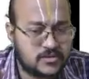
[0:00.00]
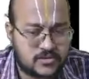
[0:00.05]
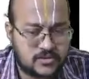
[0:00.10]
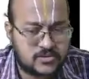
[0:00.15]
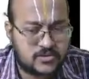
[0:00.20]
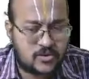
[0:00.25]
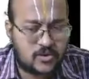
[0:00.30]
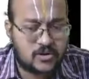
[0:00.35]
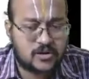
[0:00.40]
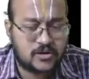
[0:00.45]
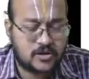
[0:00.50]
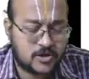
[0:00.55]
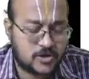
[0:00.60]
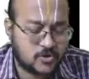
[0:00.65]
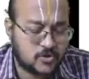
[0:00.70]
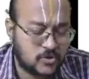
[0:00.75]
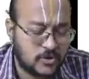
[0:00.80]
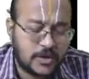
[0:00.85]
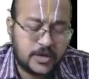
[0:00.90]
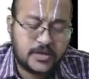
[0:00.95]
It's not an issue,
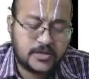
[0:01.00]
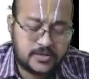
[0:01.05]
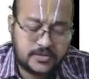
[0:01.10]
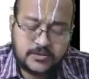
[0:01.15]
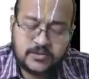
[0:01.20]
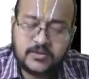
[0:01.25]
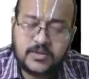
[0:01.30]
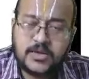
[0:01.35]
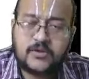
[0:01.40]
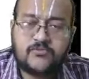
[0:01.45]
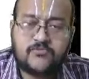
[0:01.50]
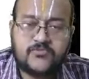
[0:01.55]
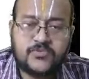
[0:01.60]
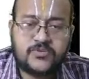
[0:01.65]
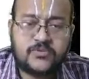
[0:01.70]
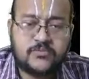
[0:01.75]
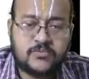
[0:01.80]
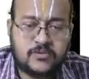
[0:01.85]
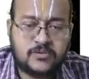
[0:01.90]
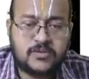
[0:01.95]
since they
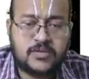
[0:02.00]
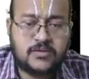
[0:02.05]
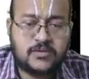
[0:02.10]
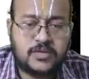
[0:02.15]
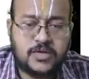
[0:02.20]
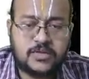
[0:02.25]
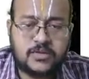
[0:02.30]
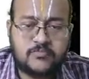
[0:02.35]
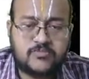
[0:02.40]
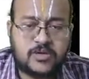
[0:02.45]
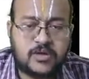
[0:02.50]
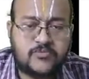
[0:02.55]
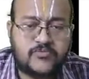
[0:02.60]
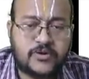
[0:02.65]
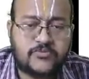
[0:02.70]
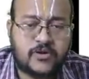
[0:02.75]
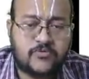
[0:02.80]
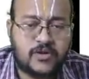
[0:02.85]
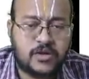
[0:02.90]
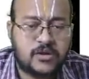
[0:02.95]
themselves have
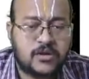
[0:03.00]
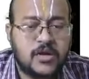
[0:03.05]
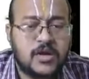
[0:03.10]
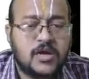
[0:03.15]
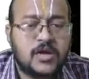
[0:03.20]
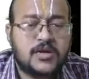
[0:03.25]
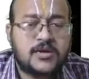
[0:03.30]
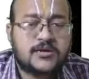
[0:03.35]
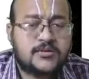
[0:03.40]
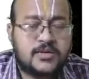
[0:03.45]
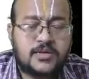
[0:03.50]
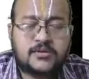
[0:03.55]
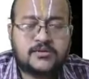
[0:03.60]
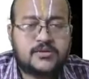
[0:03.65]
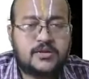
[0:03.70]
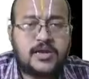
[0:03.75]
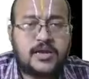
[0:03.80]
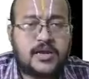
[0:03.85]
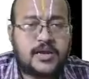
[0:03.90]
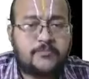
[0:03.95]
given, there is
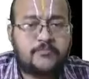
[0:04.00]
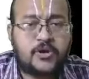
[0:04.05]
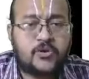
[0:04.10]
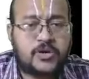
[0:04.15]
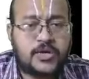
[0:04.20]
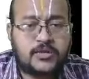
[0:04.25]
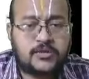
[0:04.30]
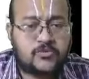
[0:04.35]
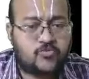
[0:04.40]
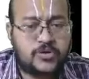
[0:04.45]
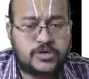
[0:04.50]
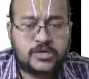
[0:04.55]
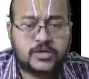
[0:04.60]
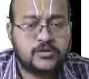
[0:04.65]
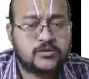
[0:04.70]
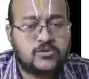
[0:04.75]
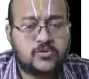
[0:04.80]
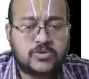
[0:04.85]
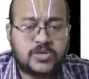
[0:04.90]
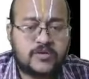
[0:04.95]
ambiguity in the question,
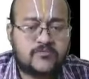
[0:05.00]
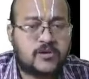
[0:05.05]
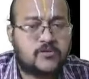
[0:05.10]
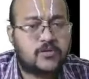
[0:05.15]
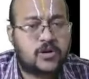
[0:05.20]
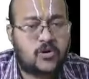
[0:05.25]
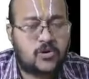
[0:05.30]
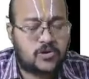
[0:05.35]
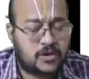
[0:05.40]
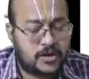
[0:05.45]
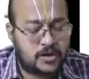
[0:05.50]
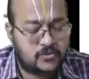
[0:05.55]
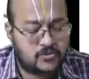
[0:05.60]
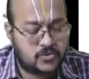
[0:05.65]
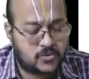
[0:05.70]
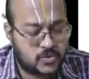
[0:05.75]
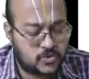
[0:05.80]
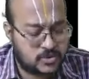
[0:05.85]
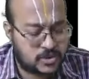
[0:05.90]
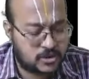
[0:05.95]
so they have given alternative
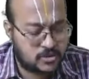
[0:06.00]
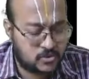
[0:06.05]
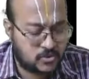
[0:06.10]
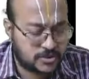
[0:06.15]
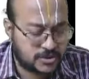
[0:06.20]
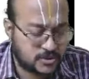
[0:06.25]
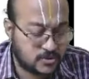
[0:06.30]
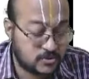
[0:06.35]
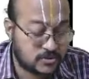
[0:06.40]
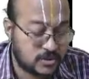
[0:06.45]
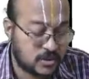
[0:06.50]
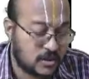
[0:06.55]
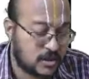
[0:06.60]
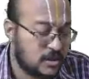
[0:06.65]
solution, no issues.